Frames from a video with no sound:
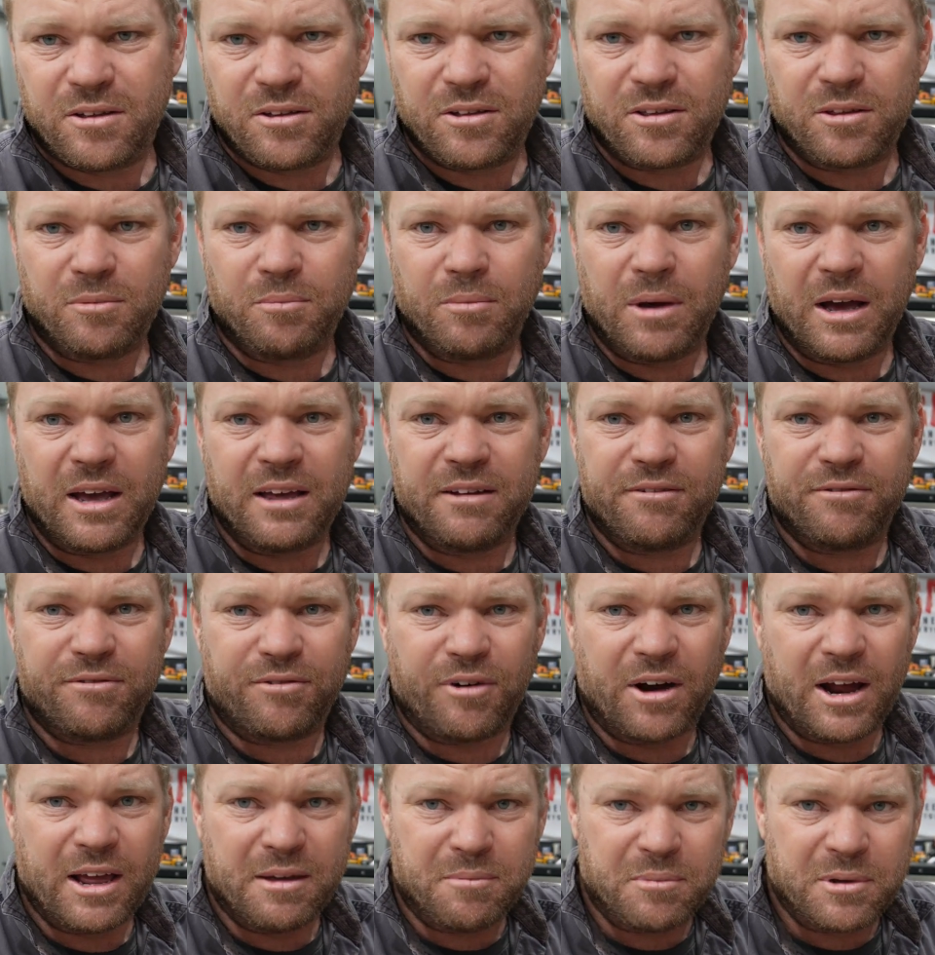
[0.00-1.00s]
The main
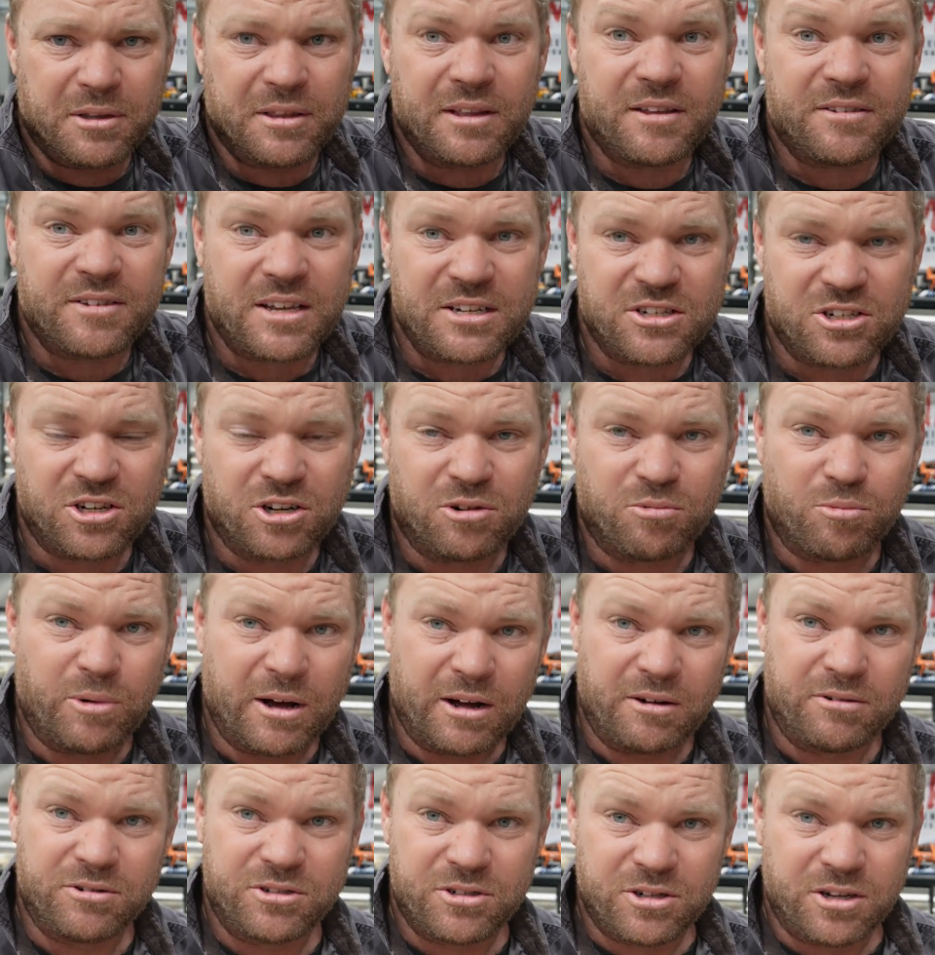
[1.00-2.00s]
frame bit that's actually going to
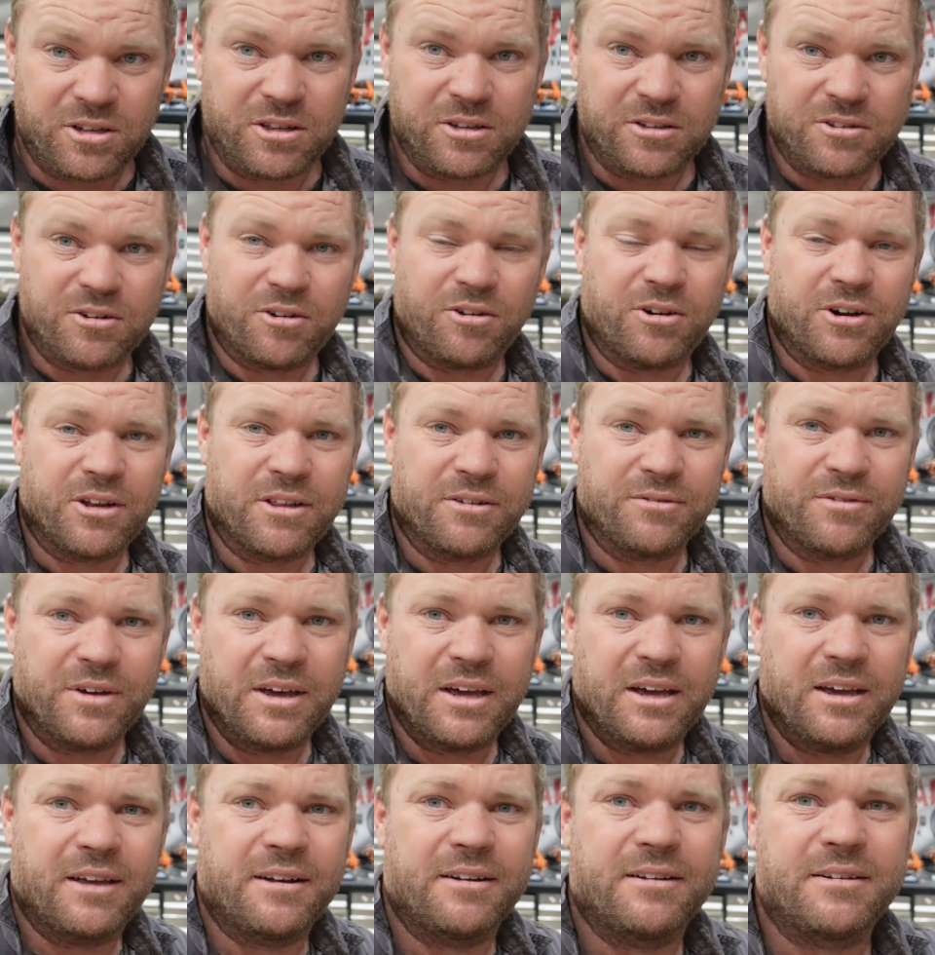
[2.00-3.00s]
weld to the side of the
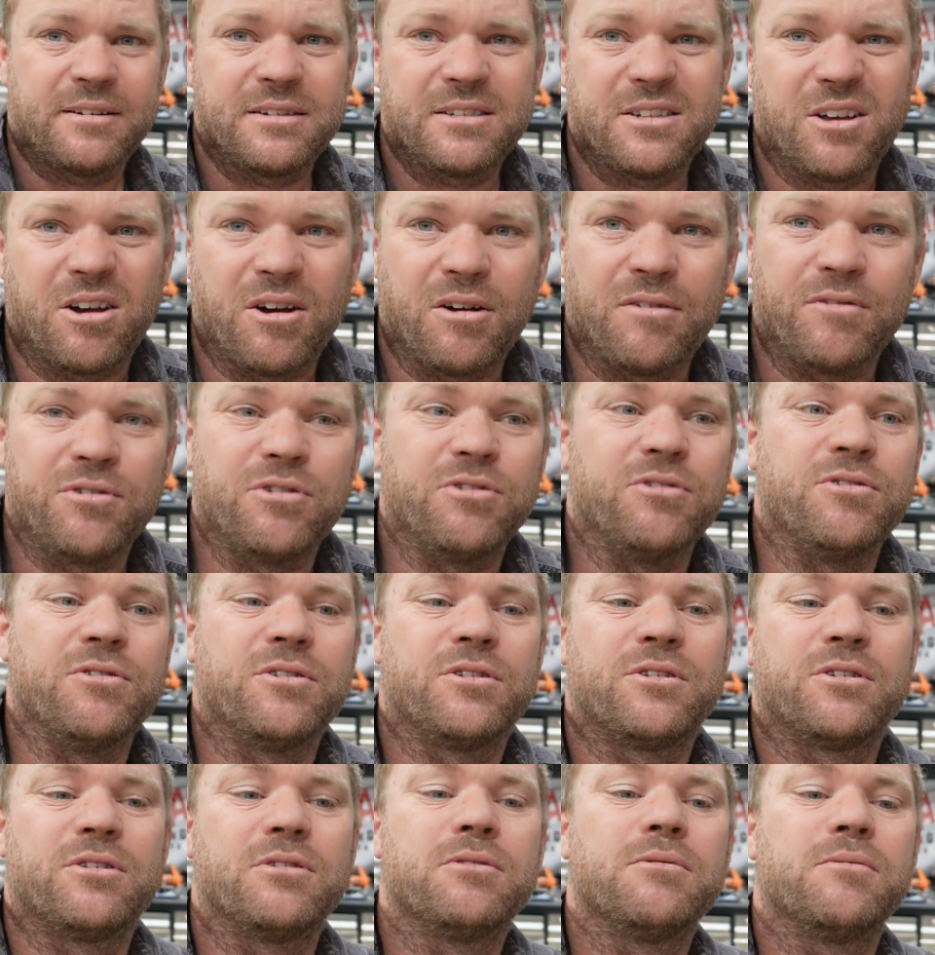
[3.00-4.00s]
van. So I've
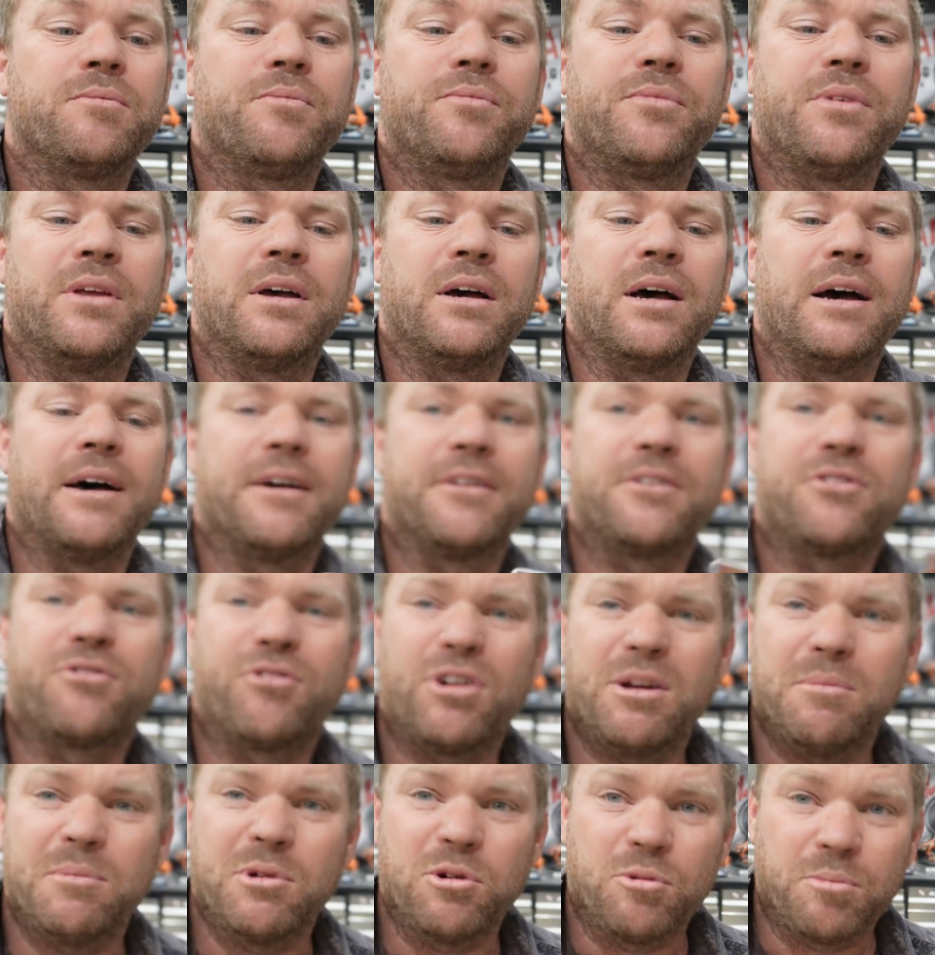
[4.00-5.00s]
used
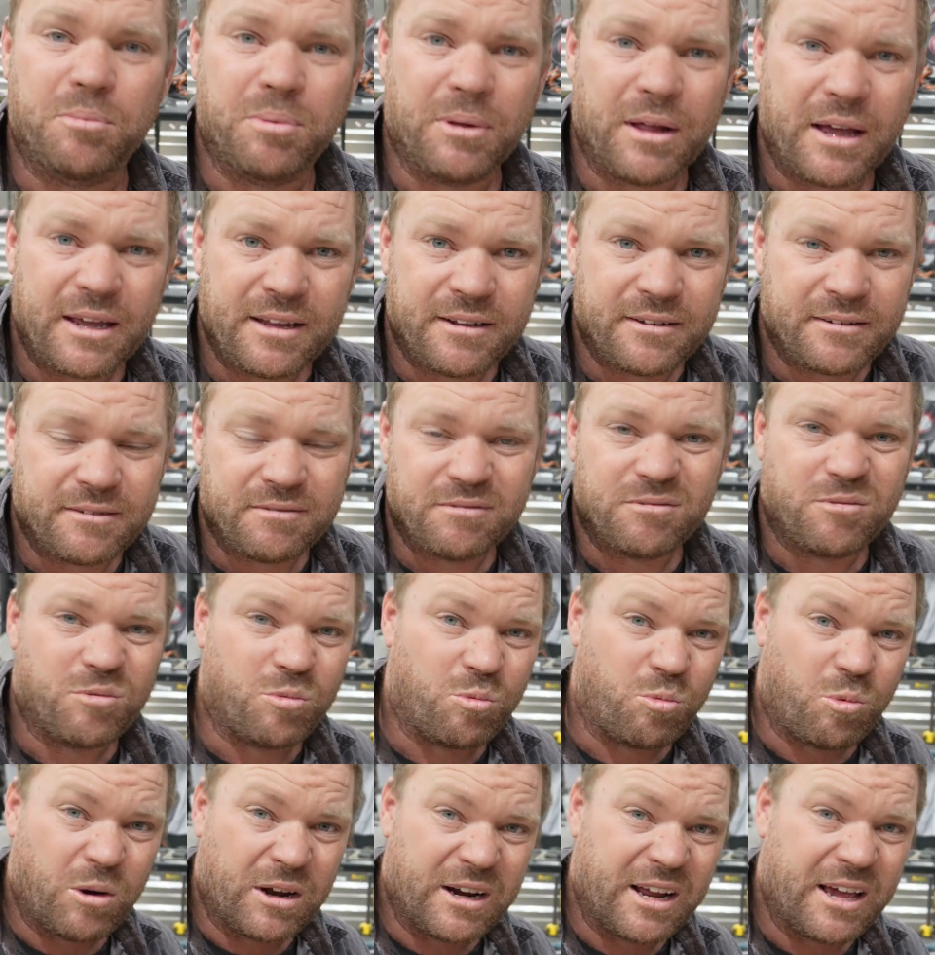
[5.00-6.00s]
3mm plate,
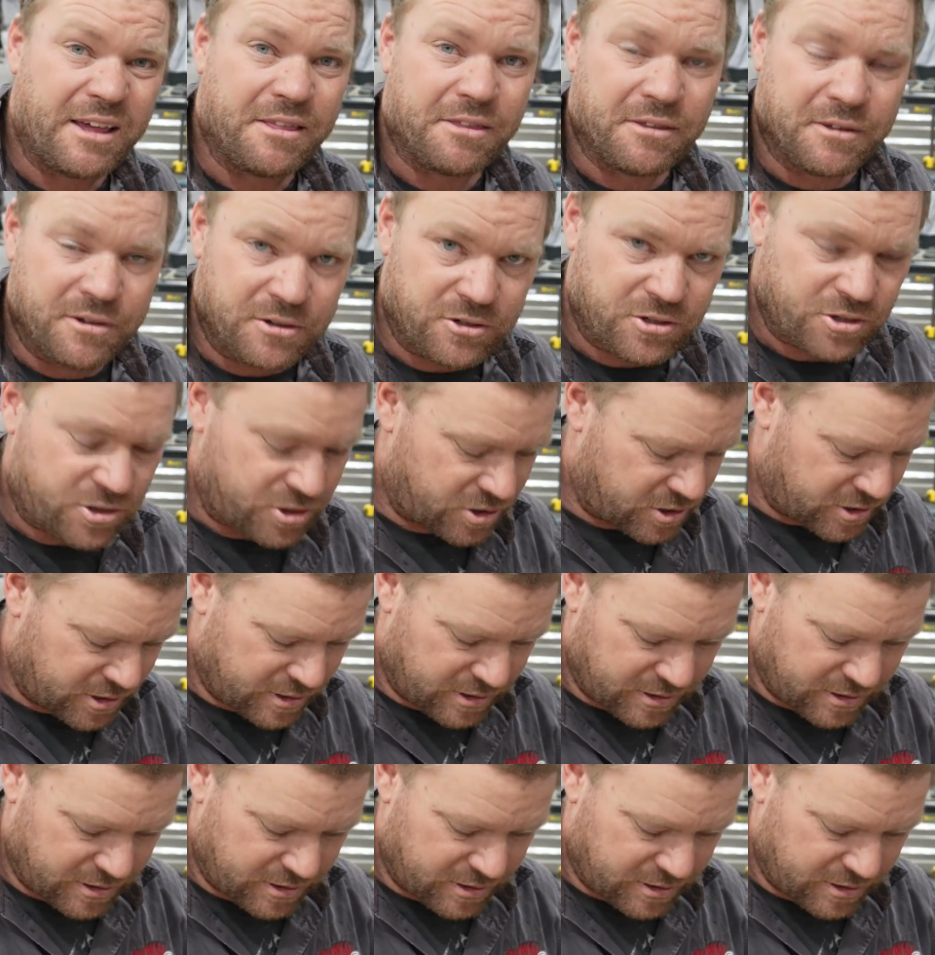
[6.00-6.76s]
1/8 inch.